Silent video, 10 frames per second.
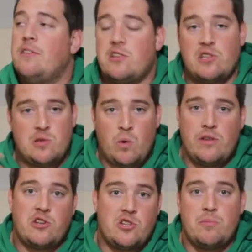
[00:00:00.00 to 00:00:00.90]
This is one
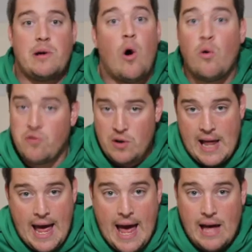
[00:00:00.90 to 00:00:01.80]
that should be over at
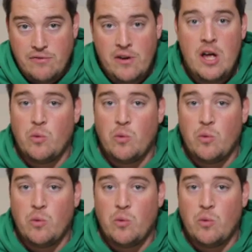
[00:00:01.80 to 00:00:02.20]
half.